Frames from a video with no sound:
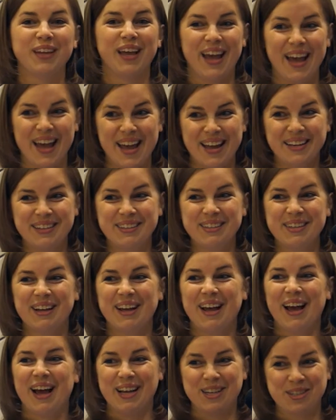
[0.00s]
And
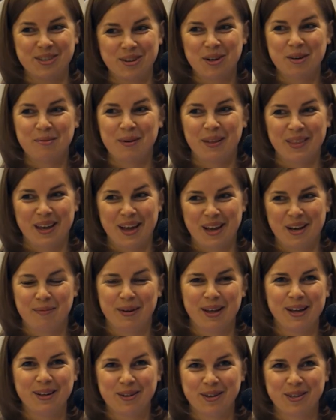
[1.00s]
I showed them at the end of
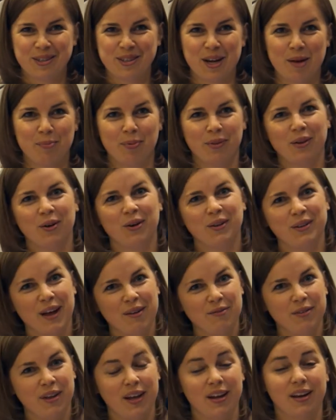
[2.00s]
my internship, and they all
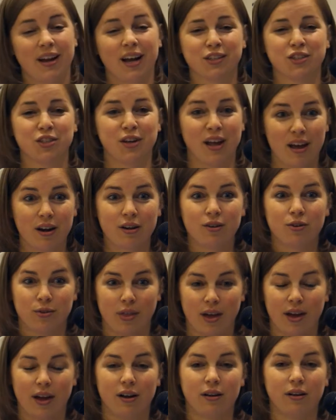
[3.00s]
loved it. And actually, an editor
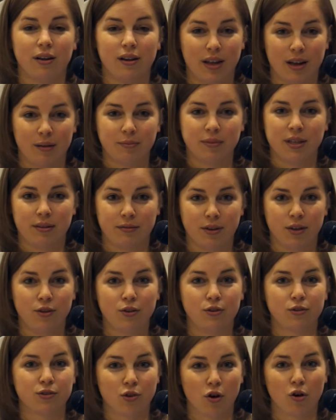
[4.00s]
there at MTV
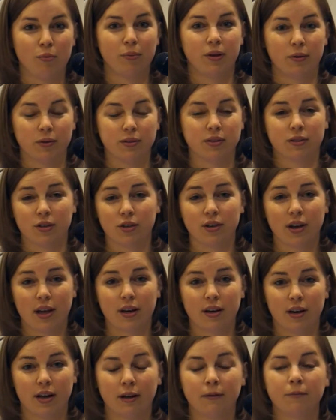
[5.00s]
News told me it was good
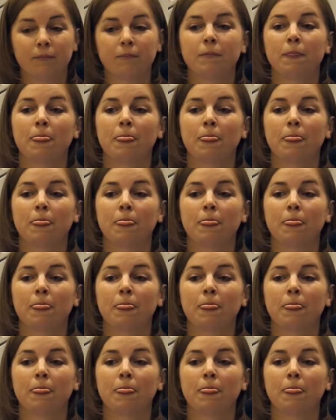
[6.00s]
editing.